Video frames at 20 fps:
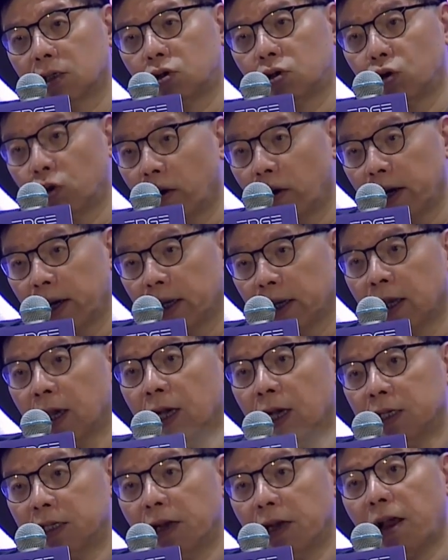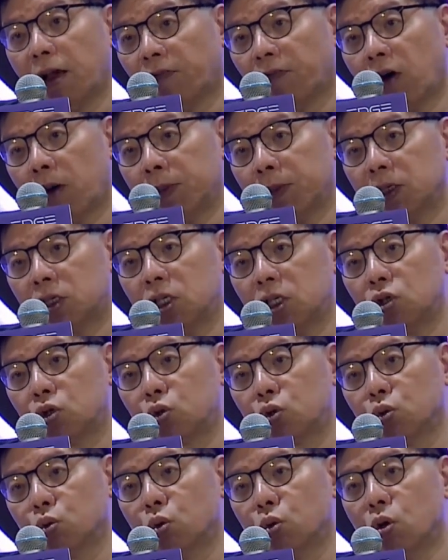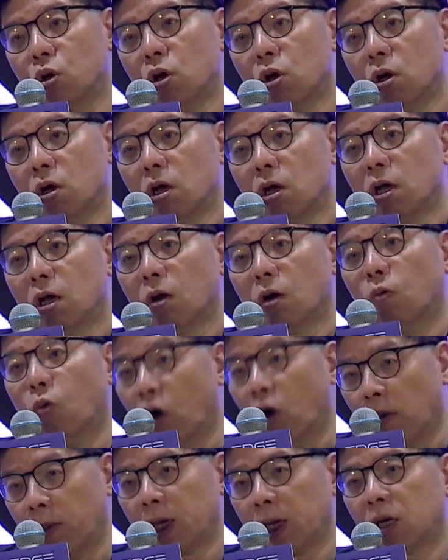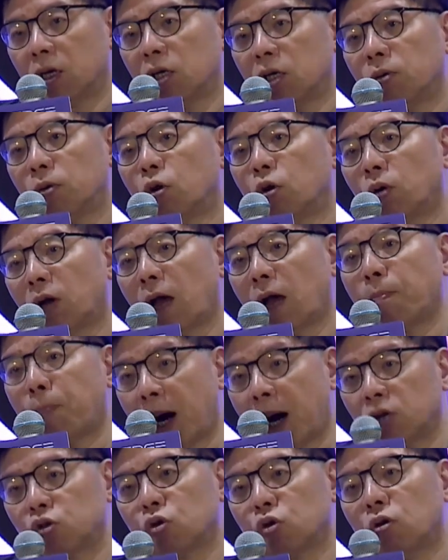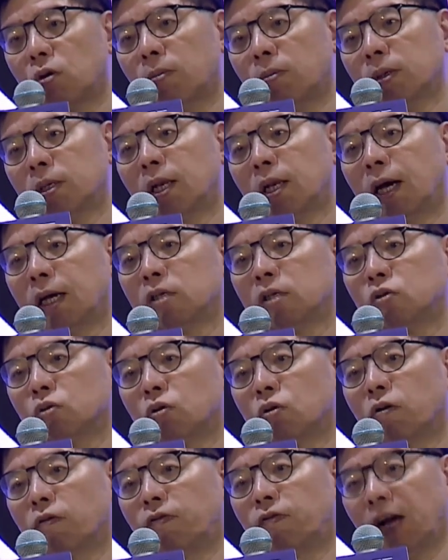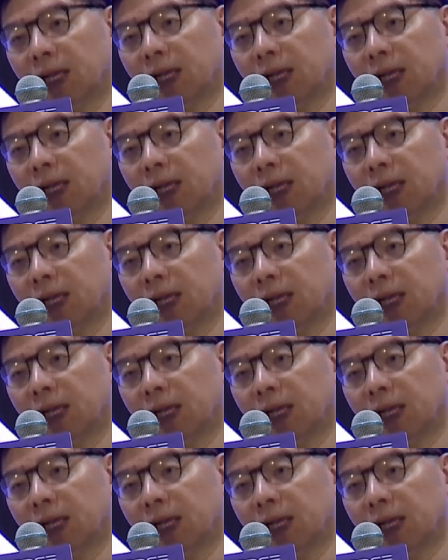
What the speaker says: AI is the most important technology and also blockchain technology.